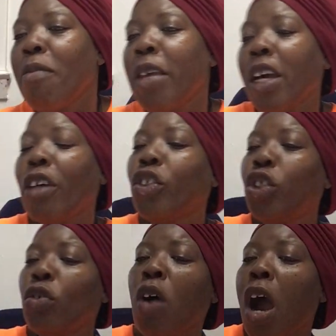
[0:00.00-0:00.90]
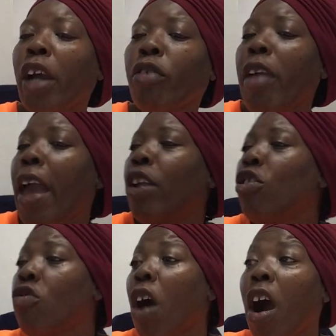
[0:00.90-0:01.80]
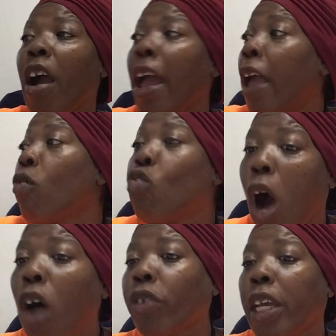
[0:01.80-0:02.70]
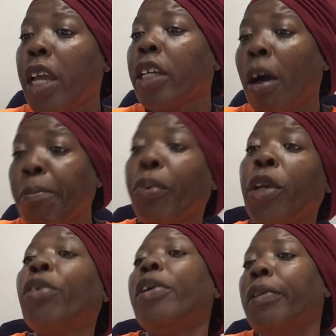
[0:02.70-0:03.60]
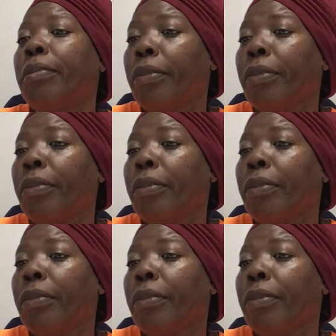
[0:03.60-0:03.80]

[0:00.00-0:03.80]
Because you are a creator. You are a walk-in computer.